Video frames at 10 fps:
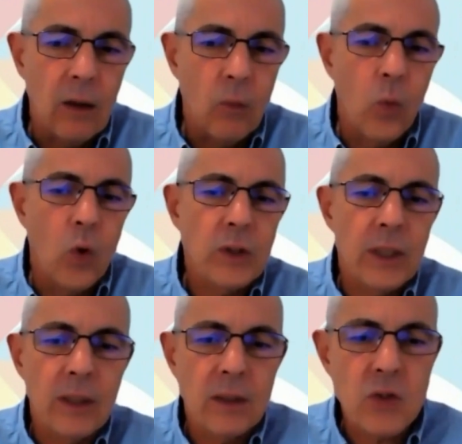Water
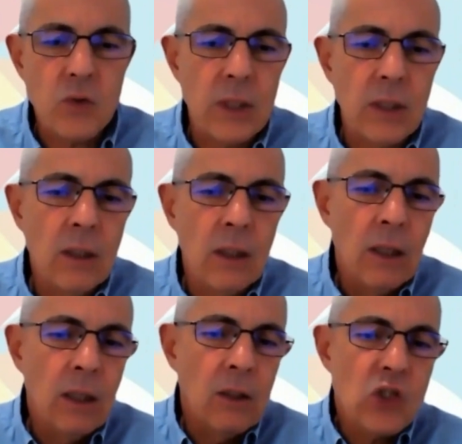industry,
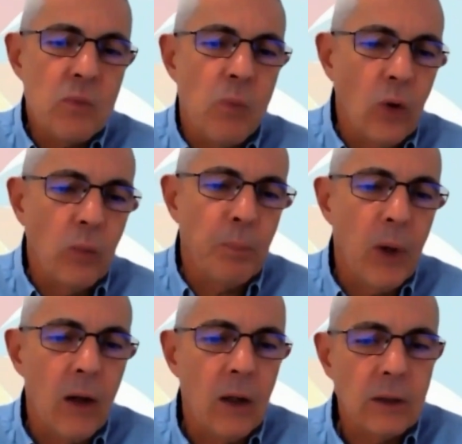small
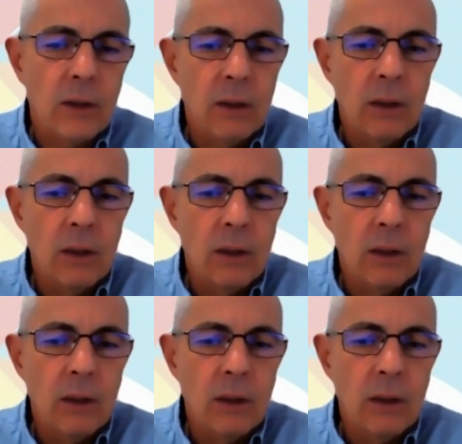plant,